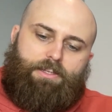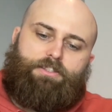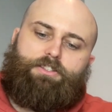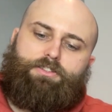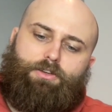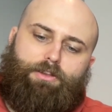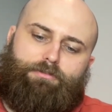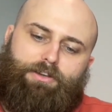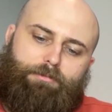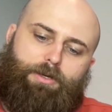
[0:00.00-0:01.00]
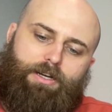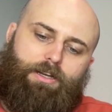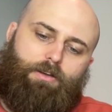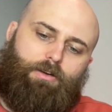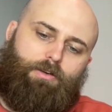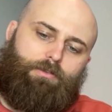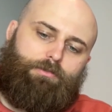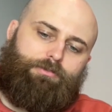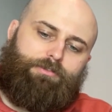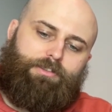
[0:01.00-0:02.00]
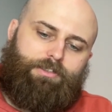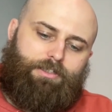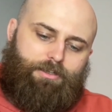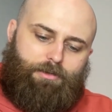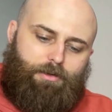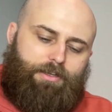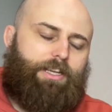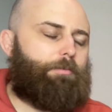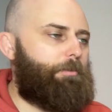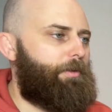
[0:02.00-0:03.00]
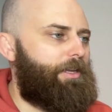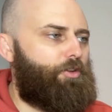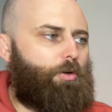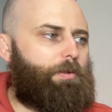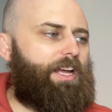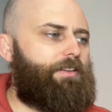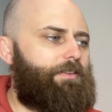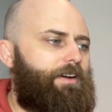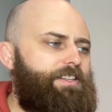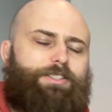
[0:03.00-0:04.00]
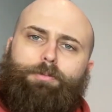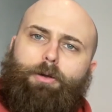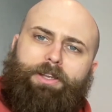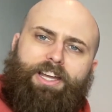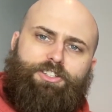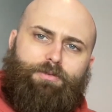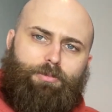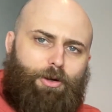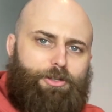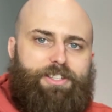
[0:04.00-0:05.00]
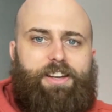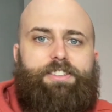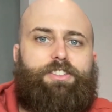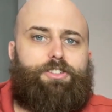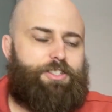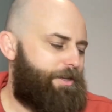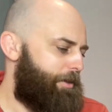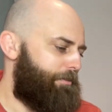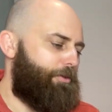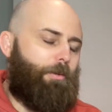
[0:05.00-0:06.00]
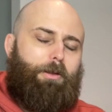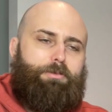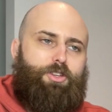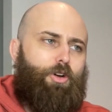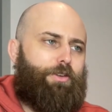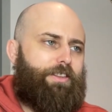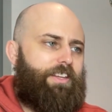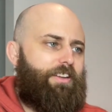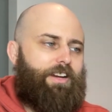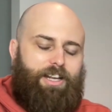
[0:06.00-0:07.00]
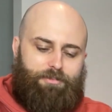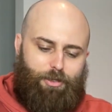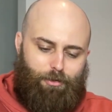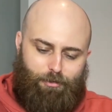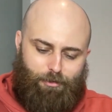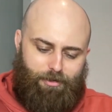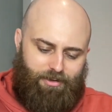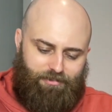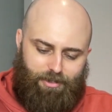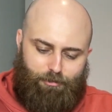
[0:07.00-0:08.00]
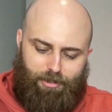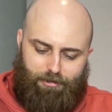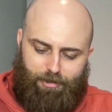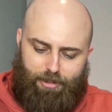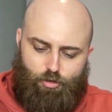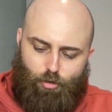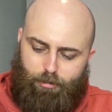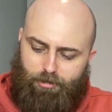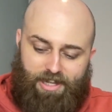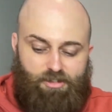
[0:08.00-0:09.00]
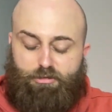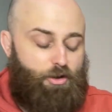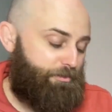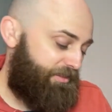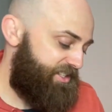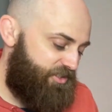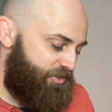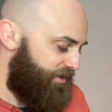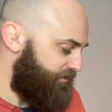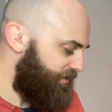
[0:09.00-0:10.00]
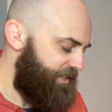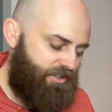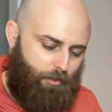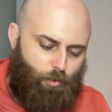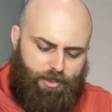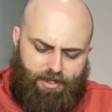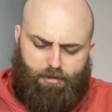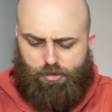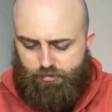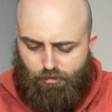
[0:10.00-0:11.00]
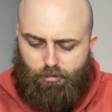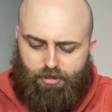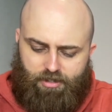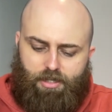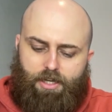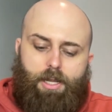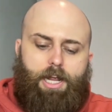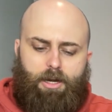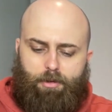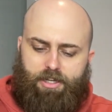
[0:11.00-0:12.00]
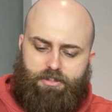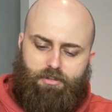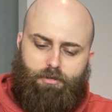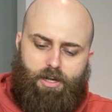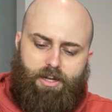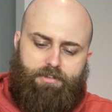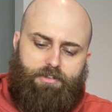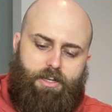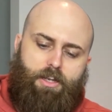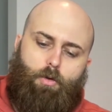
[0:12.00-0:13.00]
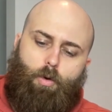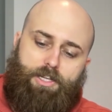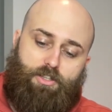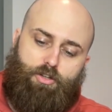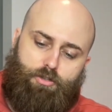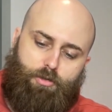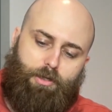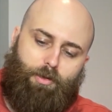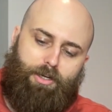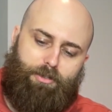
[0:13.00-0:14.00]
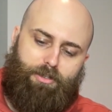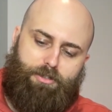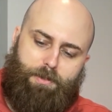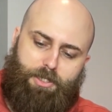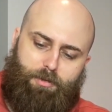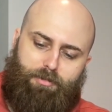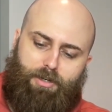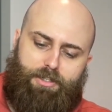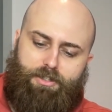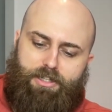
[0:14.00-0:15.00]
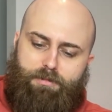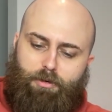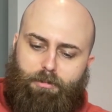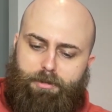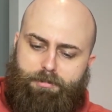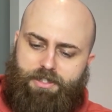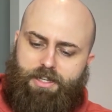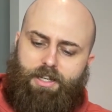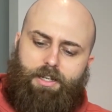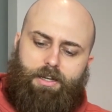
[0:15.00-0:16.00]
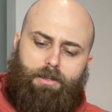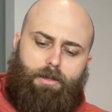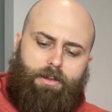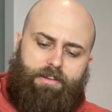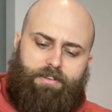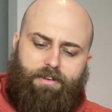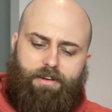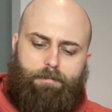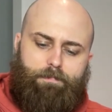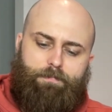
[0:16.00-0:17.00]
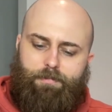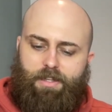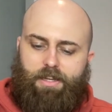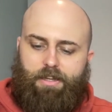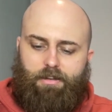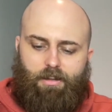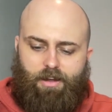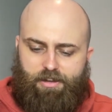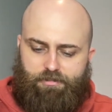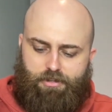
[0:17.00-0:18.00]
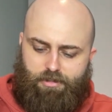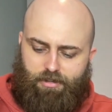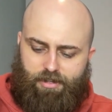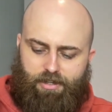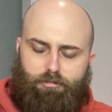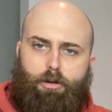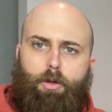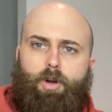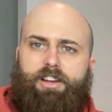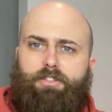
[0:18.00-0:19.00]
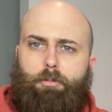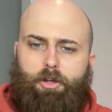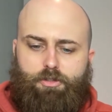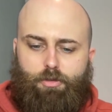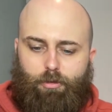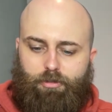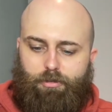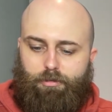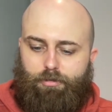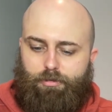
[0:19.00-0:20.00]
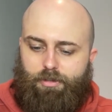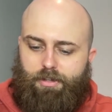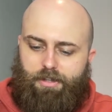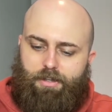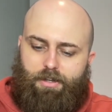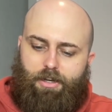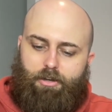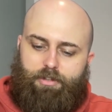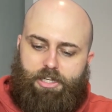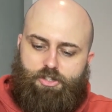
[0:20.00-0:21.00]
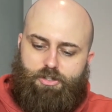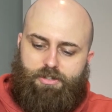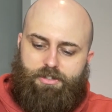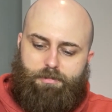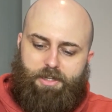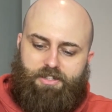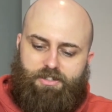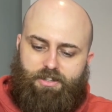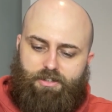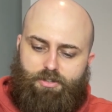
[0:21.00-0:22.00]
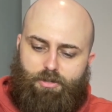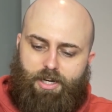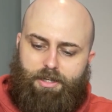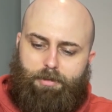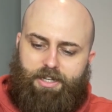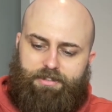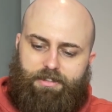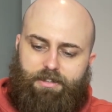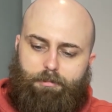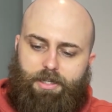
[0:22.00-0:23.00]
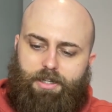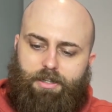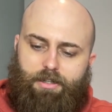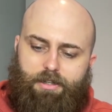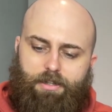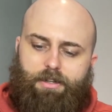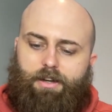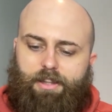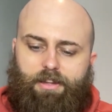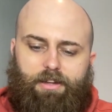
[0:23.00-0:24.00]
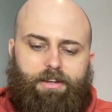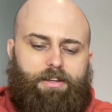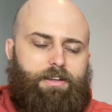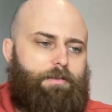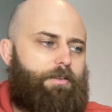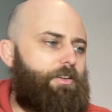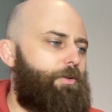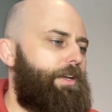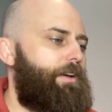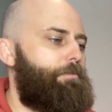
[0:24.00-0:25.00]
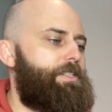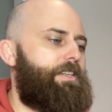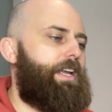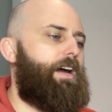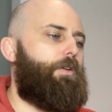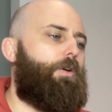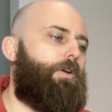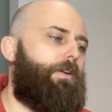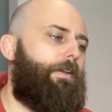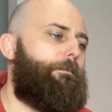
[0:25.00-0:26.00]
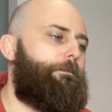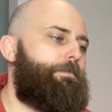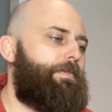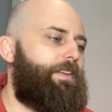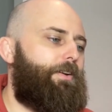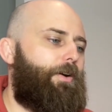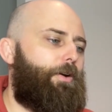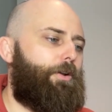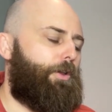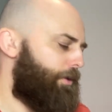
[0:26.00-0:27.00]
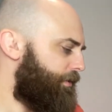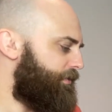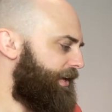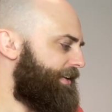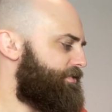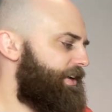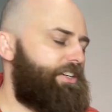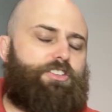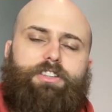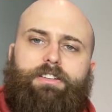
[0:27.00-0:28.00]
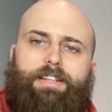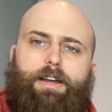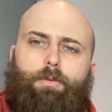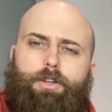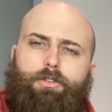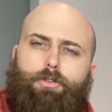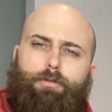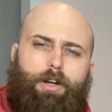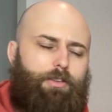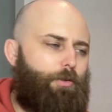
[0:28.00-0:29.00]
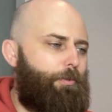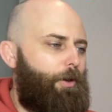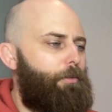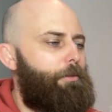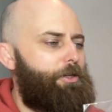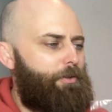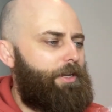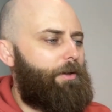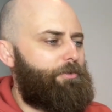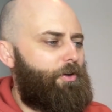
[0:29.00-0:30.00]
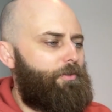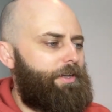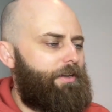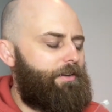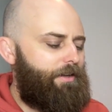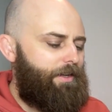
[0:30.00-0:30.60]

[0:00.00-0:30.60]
This is sort of the fun part of keeping indoor plants, guys. The propagation process and just the amount of problem solving that you kind of have to go through, I find really, really enjoyable. And growing plants in general, right? You got to work out what's wrong with it. How do I get it to thrive? Why is it not doing well? You know, especially when you run into these problems. A lot of the time in life, you can kind of run away from those sorts of issues because, you know, too hard basket. But I think you end up missing out on a lot of satisfaction that you get when you do run into a problem and you end up solving it.